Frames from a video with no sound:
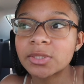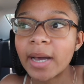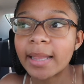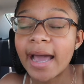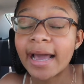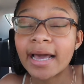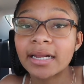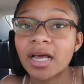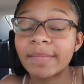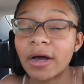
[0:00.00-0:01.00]
So I, I
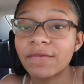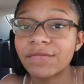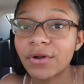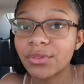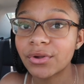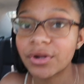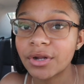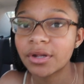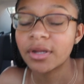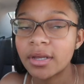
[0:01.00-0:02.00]
kind of come out further